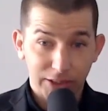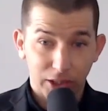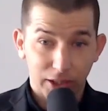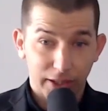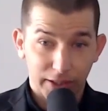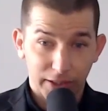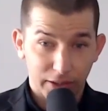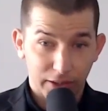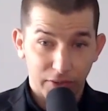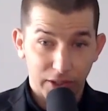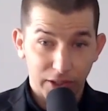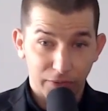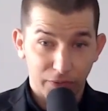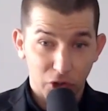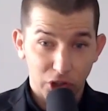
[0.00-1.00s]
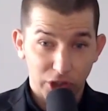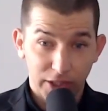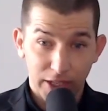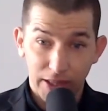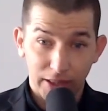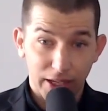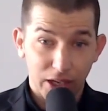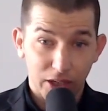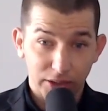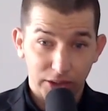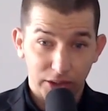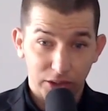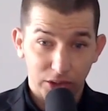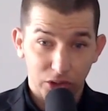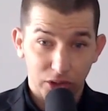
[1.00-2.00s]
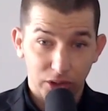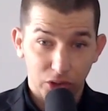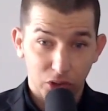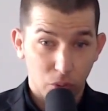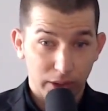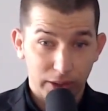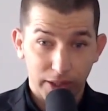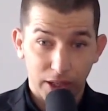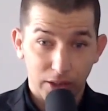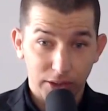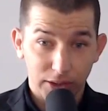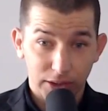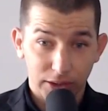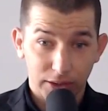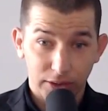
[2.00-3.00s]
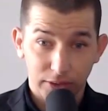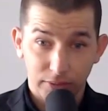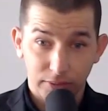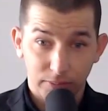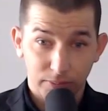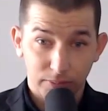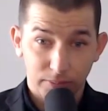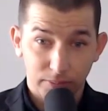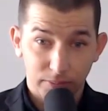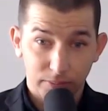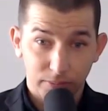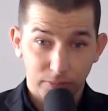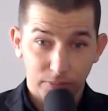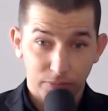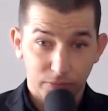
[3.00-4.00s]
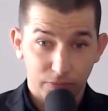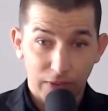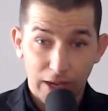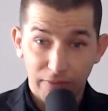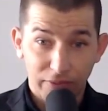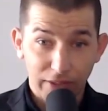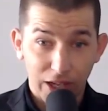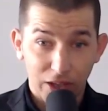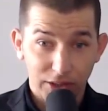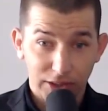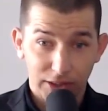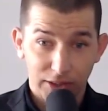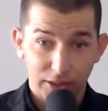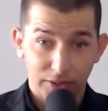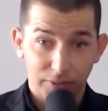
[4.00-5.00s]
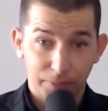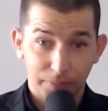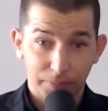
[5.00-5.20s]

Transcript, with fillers: So like even at the first 10,000, 20,000, yeah. 5,000.